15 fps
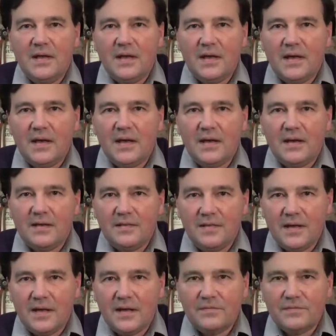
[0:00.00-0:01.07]
And I
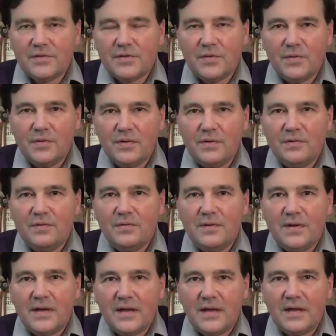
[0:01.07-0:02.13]
think I've shown
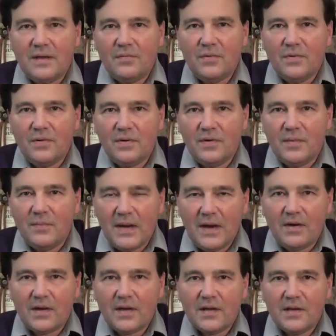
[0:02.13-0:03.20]
you a Ruger
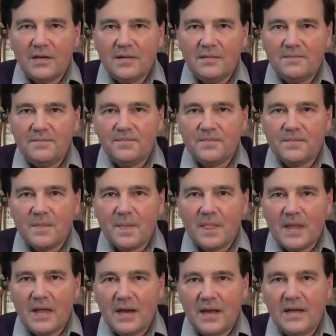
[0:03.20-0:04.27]
American,
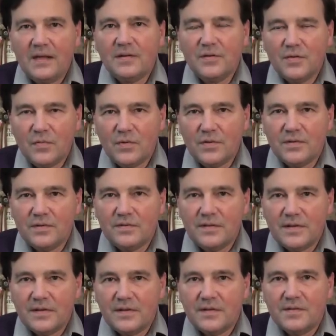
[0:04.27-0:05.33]
and I had good words
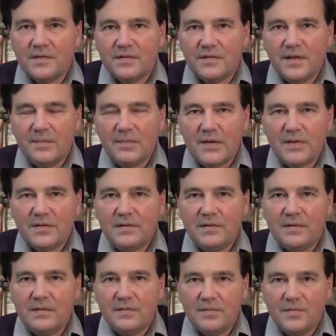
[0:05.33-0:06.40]
to say about
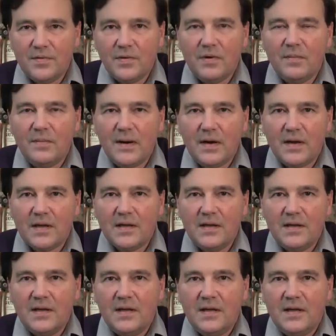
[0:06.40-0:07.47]
the Ruger
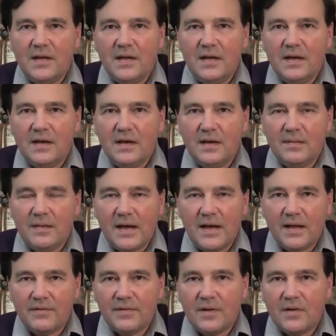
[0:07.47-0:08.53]
American. Uh, I
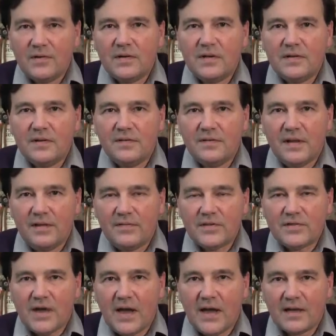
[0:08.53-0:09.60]
haven't looked at the
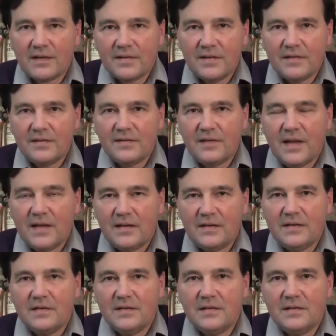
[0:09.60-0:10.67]
Savage Axis
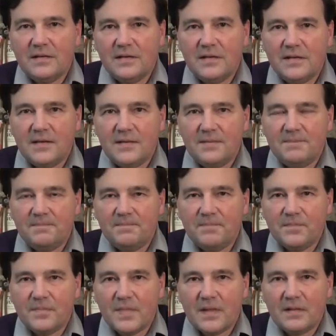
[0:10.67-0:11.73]
yet. Um,
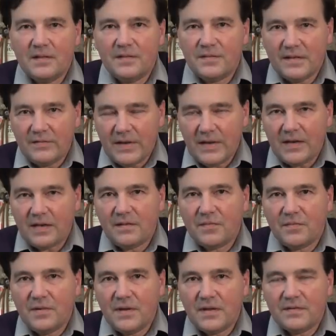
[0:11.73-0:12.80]
the
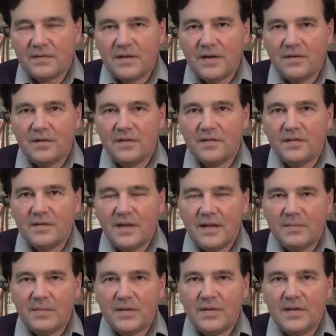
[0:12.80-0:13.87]
783 is here on the
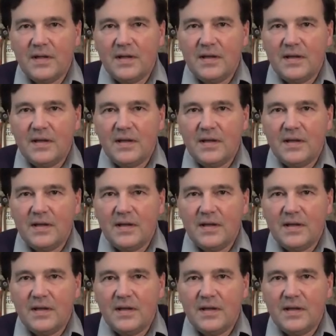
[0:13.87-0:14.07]
table.